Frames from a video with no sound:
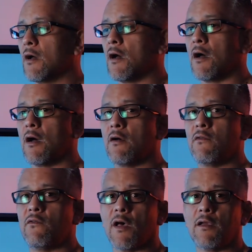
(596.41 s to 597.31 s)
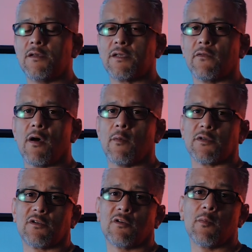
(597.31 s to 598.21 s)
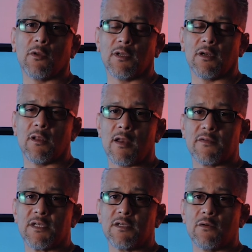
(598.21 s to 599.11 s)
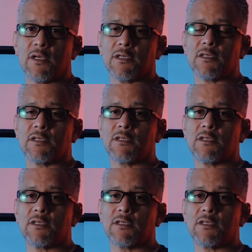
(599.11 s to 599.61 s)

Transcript: values have almost tripled in a lot of situations.